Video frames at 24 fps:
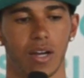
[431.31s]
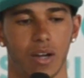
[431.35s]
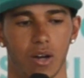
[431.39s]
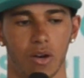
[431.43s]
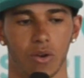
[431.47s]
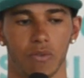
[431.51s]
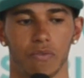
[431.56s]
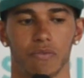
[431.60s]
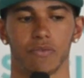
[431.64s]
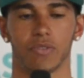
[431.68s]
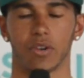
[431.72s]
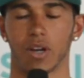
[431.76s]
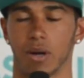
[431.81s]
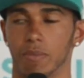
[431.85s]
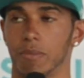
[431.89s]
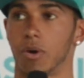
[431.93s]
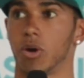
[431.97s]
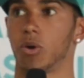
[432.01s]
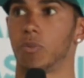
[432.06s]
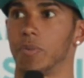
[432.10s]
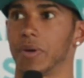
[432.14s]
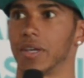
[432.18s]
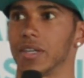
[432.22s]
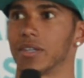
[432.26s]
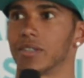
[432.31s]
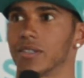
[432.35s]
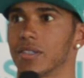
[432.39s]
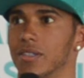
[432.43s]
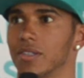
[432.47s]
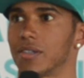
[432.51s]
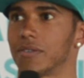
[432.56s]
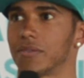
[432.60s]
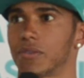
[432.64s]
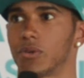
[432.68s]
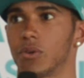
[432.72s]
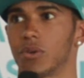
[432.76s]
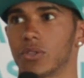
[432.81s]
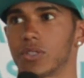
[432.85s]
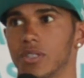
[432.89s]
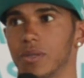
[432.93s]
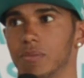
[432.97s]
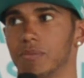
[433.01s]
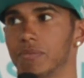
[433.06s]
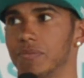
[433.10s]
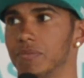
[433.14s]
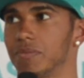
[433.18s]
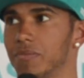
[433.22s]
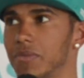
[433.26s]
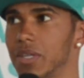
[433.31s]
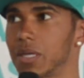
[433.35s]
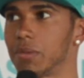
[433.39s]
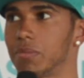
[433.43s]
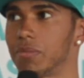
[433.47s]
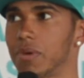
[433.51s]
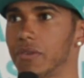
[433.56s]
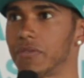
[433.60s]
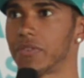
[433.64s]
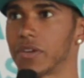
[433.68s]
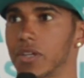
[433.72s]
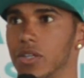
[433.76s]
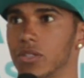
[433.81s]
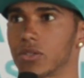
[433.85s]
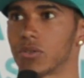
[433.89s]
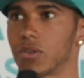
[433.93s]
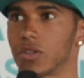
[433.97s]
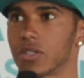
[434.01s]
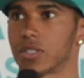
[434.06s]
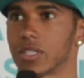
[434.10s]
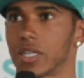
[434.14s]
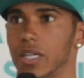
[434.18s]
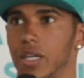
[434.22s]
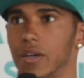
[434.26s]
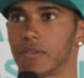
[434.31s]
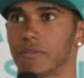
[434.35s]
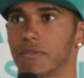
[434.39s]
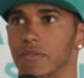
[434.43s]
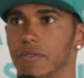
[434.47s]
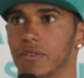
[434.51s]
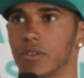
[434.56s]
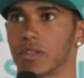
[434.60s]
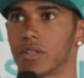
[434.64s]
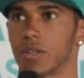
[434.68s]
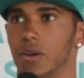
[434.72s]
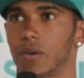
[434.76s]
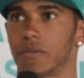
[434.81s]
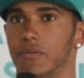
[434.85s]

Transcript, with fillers: hope I'm hoping, of course, I'm keeping my fingers crossed that I've you know,